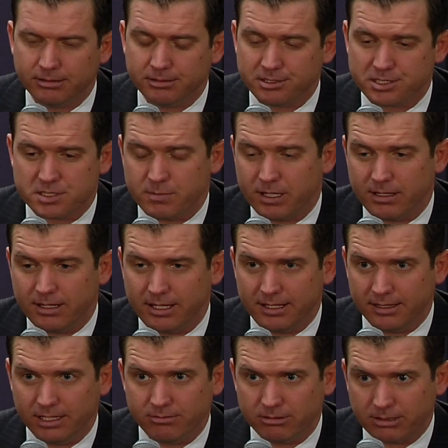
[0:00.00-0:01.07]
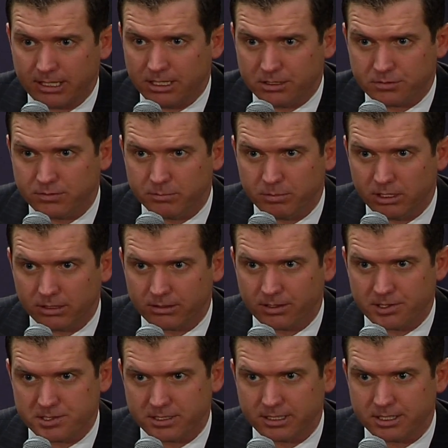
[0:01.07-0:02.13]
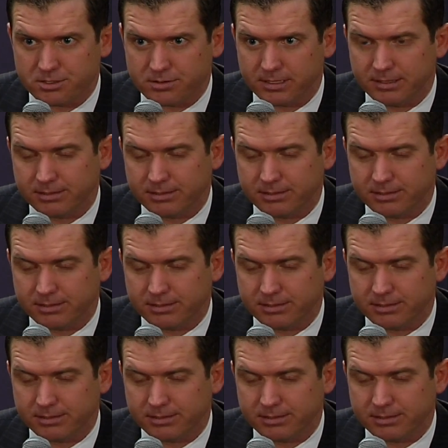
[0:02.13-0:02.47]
just about at any level of college football across the country.